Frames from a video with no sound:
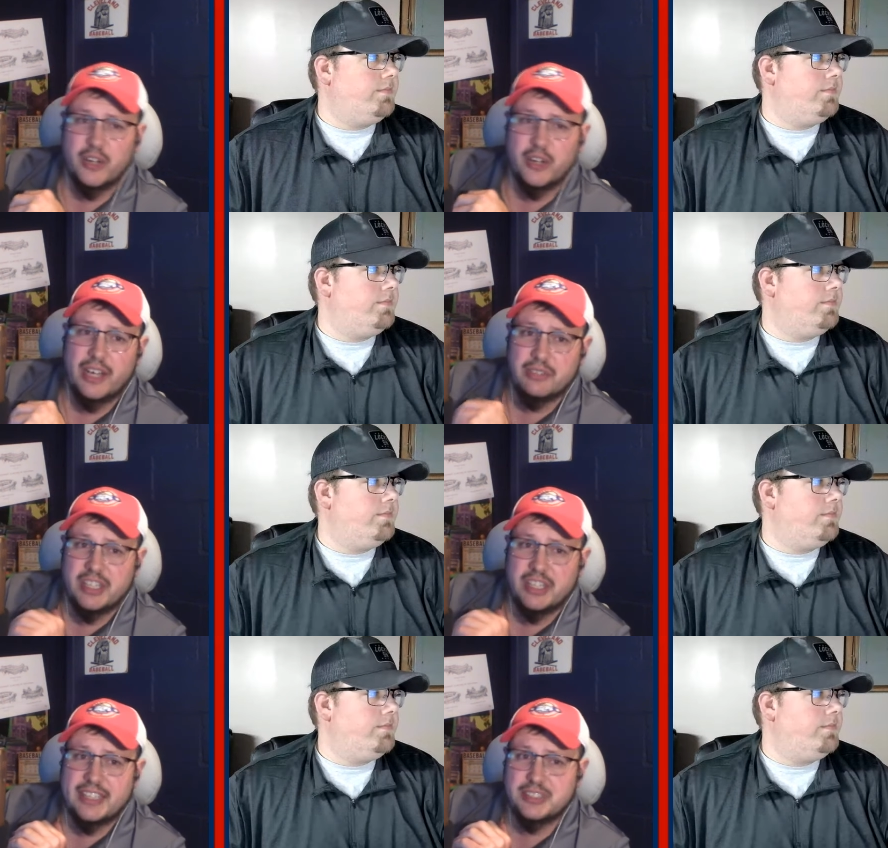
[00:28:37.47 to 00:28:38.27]
Speaker 1: after the
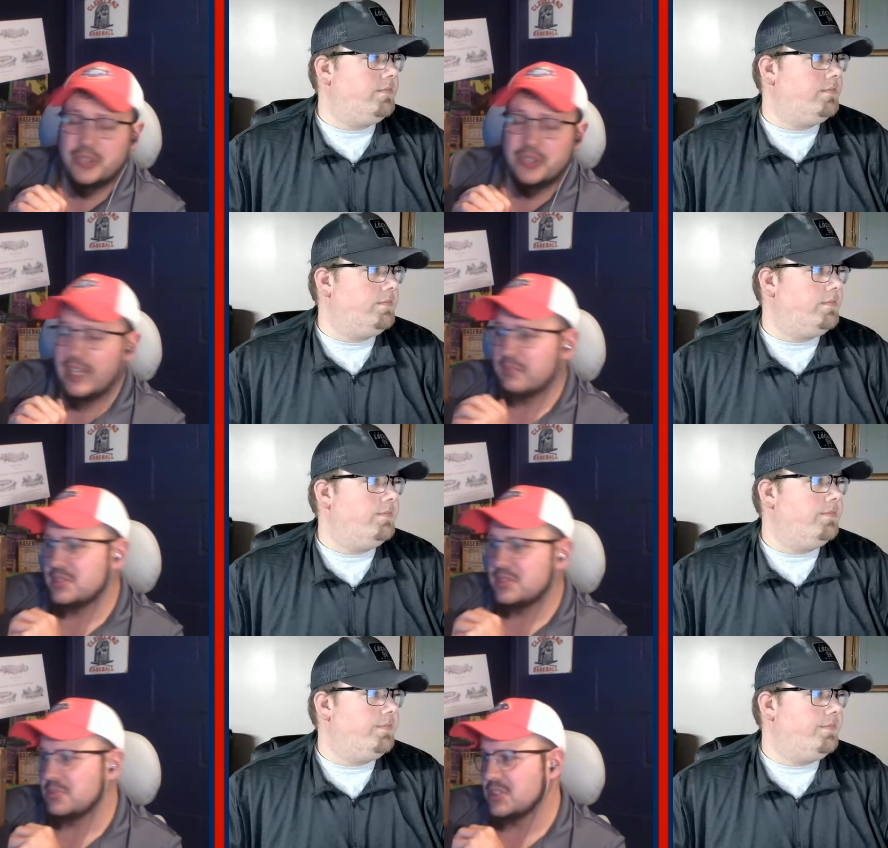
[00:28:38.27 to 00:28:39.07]
last two
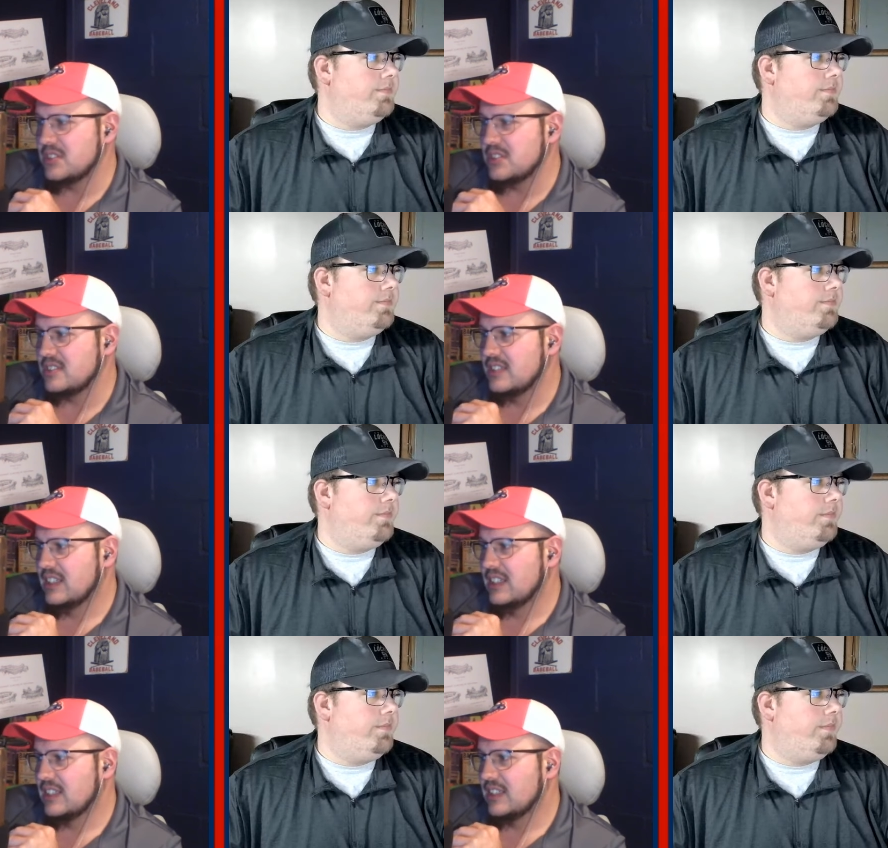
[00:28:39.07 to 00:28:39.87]
games, which is
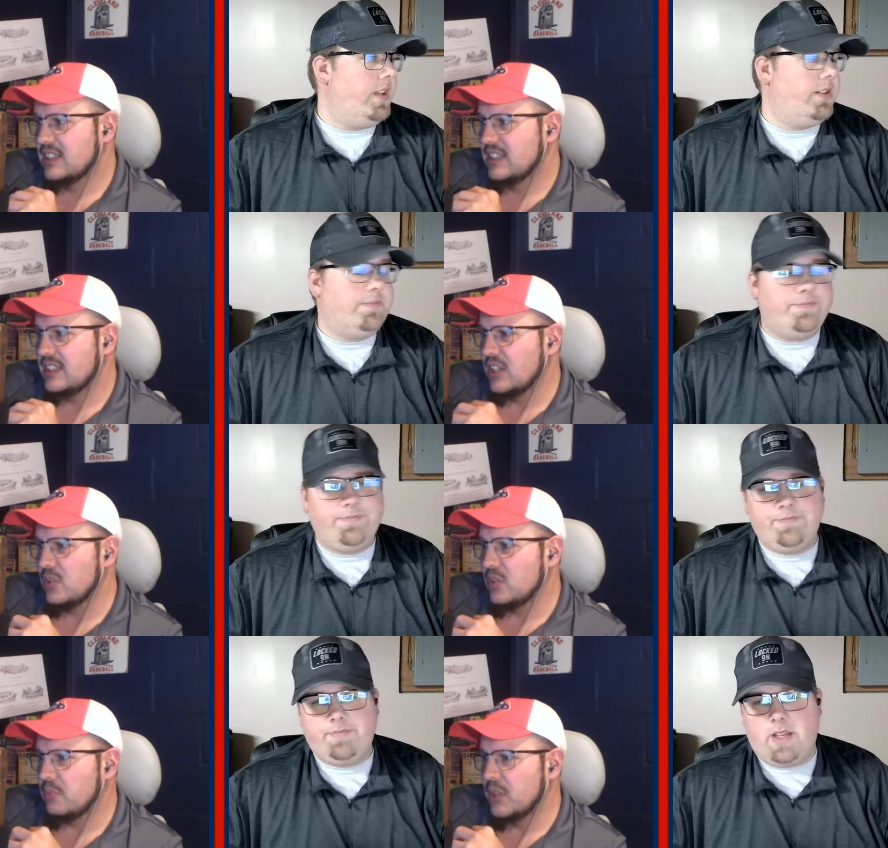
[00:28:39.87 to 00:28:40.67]
you know
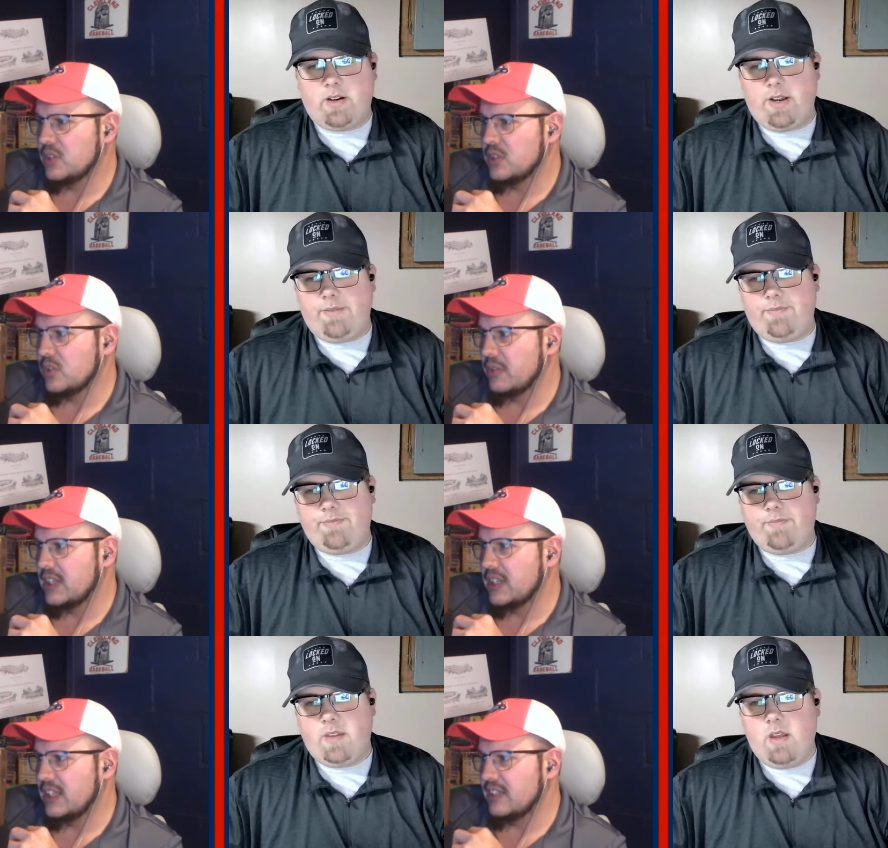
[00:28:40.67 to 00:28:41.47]
yeah, part of the troubling
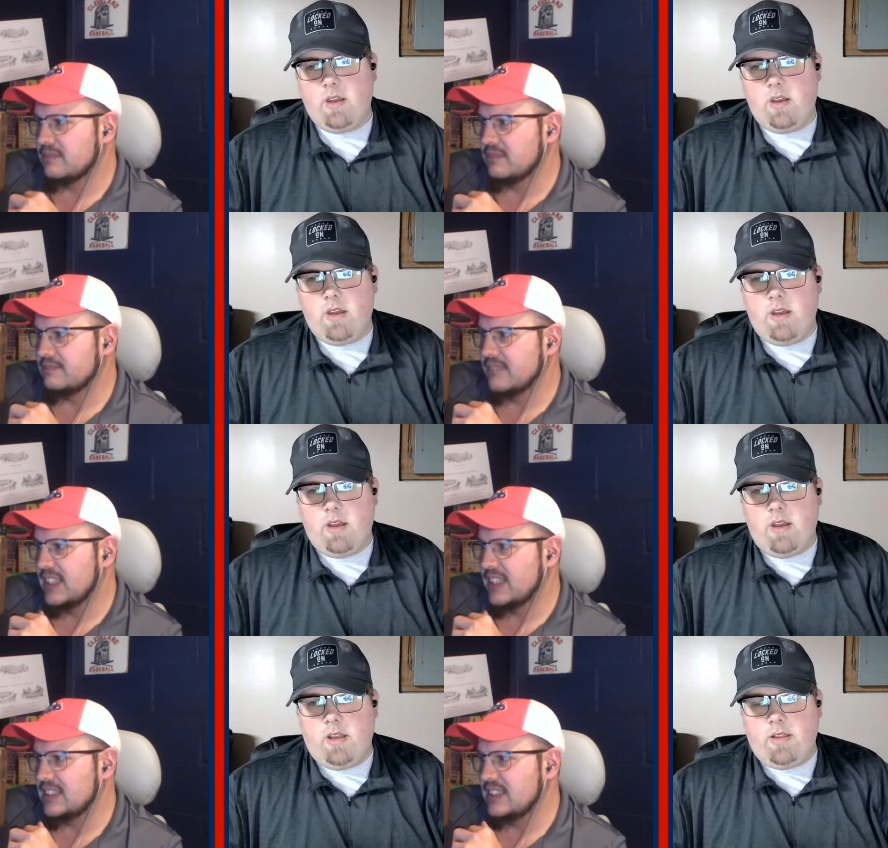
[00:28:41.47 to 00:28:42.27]
thing.
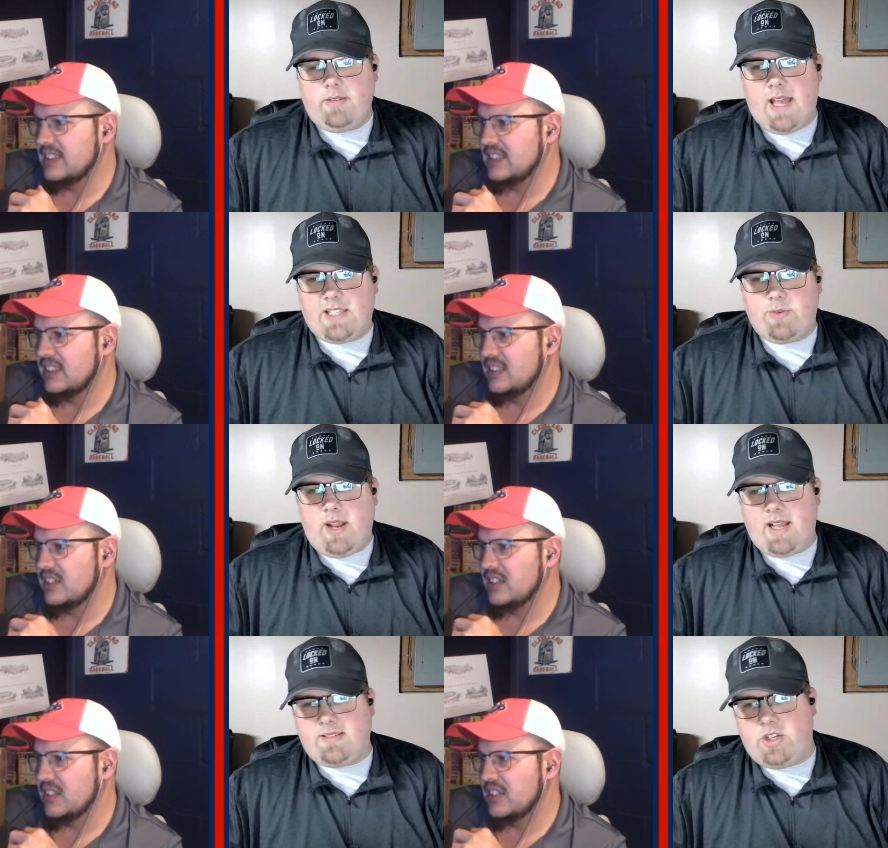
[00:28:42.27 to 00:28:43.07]
It
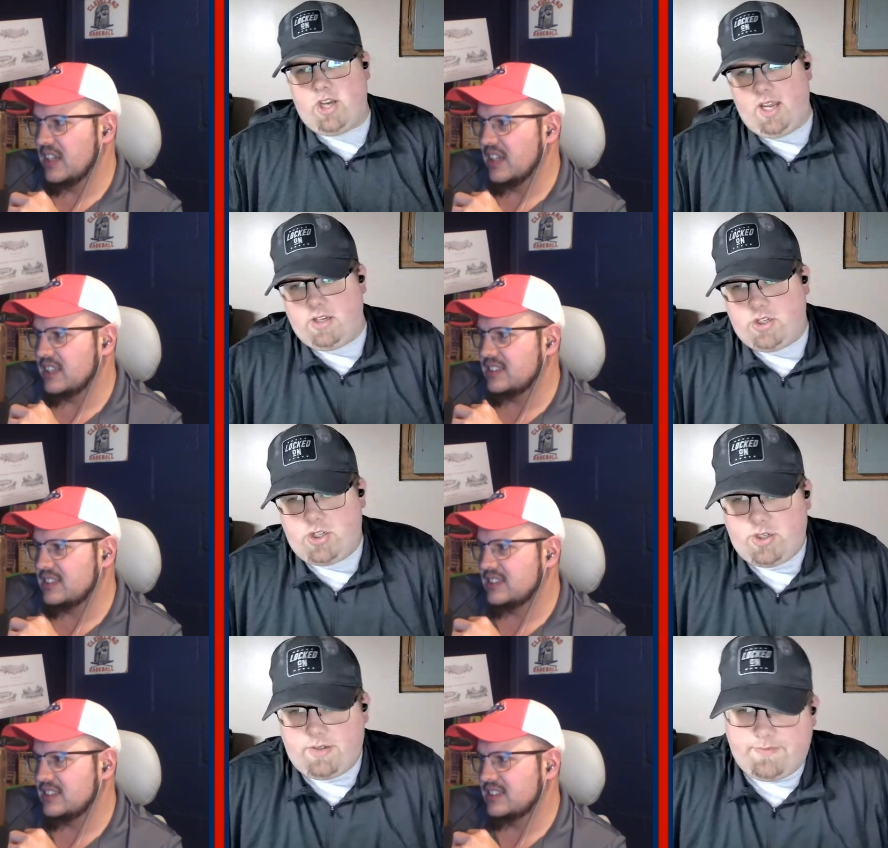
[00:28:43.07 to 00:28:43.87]
that's what has got, to
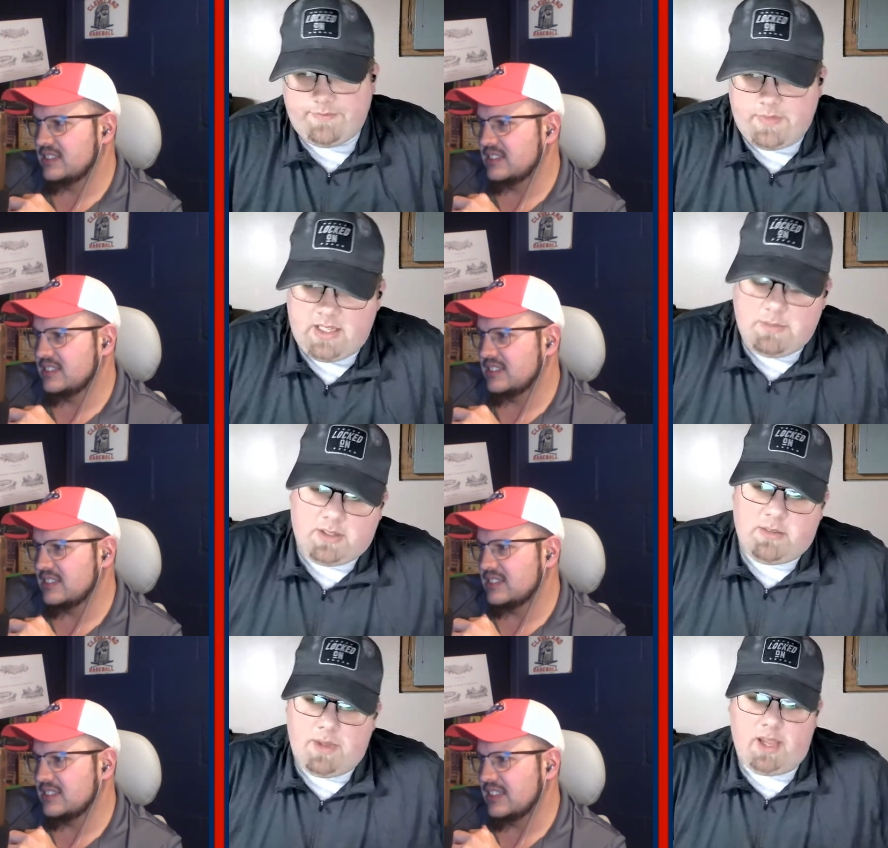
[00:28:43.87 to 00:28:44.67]
Speaker 2: change
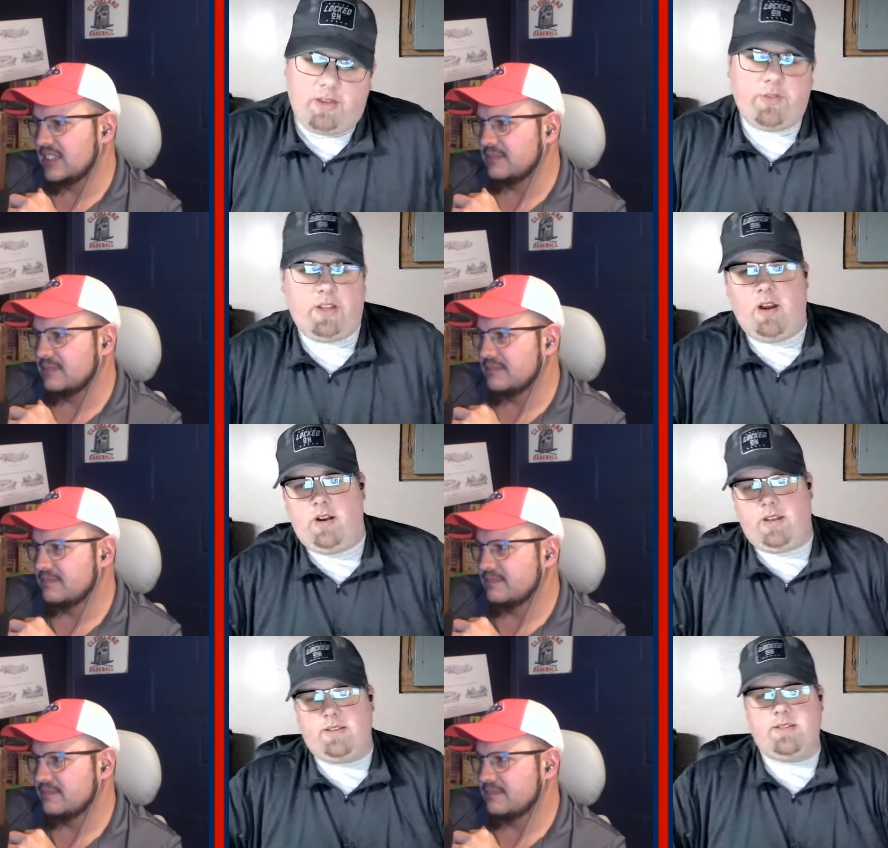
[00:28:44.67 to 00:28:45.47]
in the month yeah. of May for
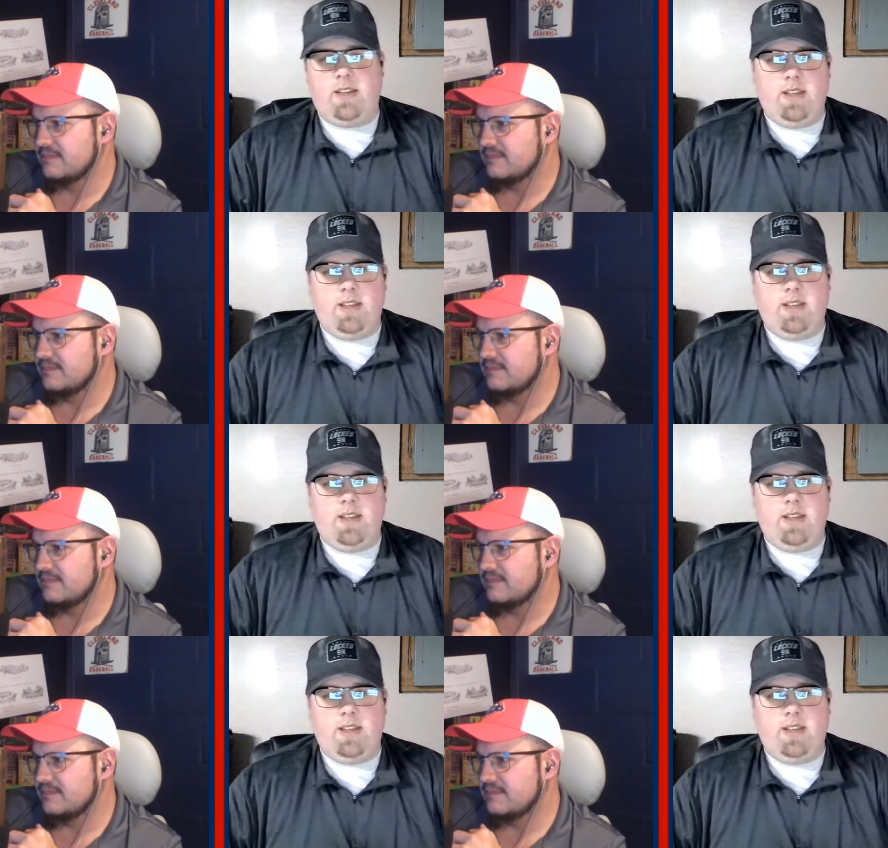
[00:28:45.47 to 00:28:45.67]
the Guardians.